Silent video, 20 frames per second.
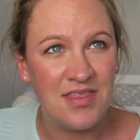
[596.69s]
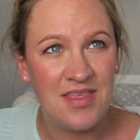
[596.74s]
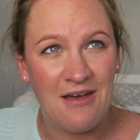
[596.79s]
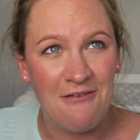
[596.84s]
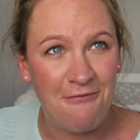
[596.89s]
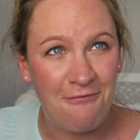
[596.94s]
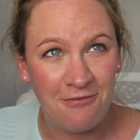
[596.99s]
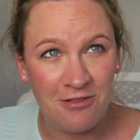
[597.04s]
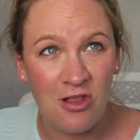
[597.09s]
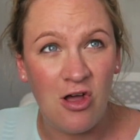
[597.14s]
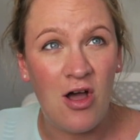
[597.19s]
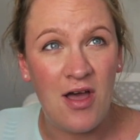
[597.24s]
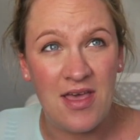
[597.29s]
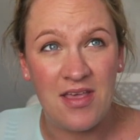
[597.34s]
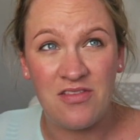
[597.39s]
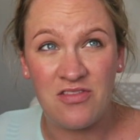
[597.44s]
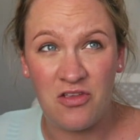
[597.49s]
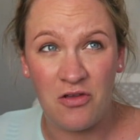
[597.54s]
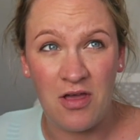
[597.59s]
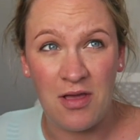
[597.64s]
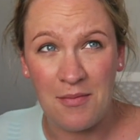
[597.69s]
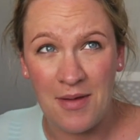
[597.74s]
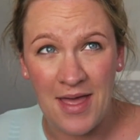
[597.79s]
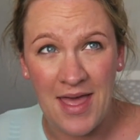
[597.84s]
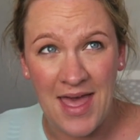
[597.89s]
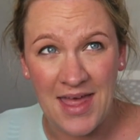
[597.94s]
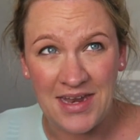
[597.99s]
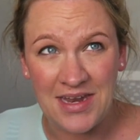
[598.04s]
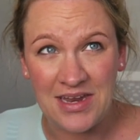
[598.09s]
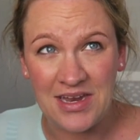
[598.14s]
That fly is doing my
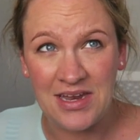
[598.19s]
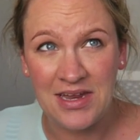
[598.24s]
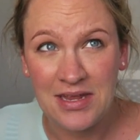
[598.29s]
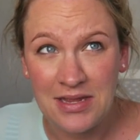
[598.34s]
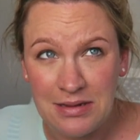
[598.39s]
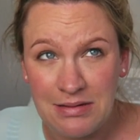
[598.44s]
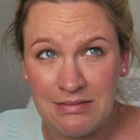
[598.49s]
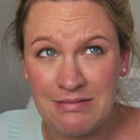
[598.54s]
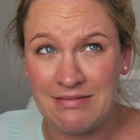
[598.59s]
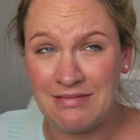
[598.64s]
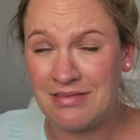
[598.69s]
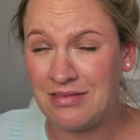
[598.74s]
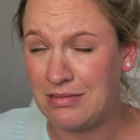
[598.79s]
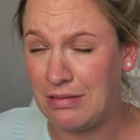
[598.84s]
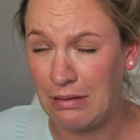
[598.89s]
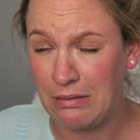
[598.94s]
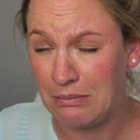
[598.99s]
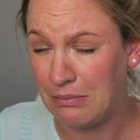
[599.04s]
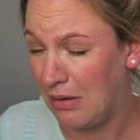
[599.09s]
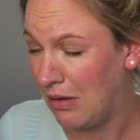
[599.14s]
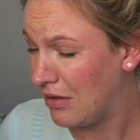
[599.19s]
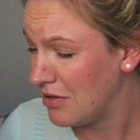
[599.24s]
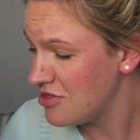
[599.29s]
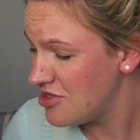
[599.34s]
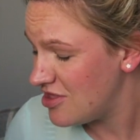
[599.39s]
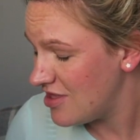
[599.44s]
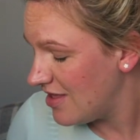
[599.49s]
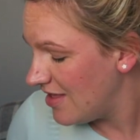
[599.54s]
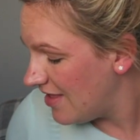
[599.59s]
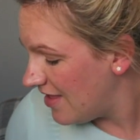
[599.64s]
head in so
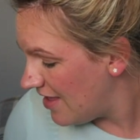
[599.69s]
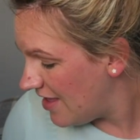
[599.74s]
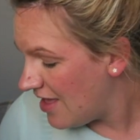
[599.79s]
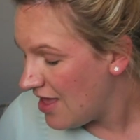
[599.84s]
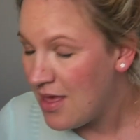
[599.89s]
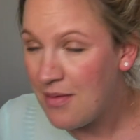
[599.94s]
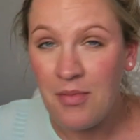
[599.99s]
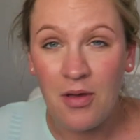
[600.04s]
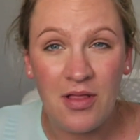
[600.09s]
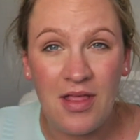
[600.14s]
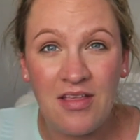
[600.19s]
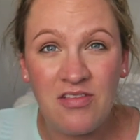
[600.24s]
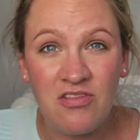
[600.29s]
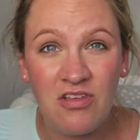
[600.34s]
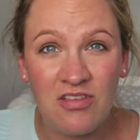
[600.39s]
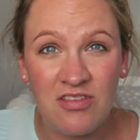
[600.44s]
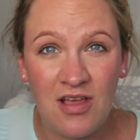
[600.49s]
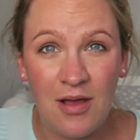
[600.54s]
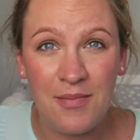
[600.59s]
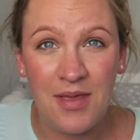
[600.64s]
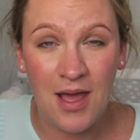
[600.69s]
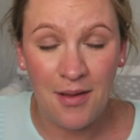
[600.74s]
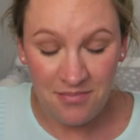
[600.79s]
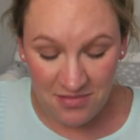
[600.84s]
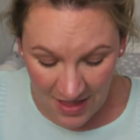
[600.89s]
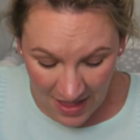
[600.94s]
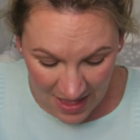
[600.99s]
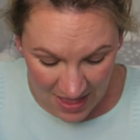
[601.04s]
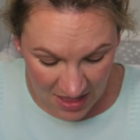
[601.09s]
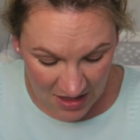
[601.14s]
much. But let's do a tummy
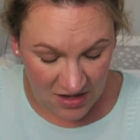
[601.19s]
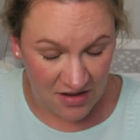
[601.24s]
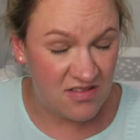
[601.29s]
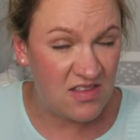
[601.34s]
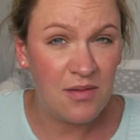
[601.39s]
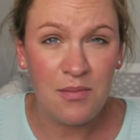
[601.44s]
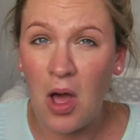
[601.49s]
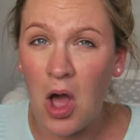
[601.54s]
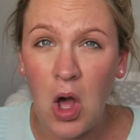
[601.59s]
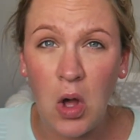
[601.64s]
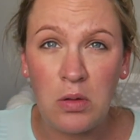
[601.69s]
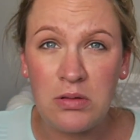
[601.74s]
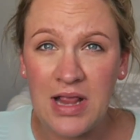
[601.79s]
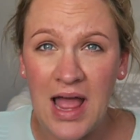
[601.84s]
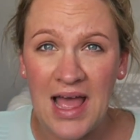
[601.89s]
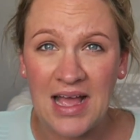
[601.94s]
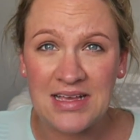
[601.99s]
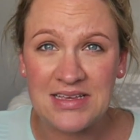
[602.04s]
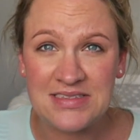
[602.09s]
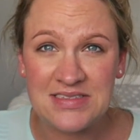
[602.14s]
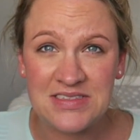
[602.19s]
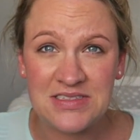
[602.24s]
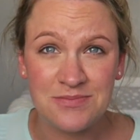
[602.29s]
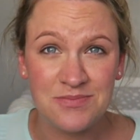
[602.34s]
update. You're gonna see my whole legs.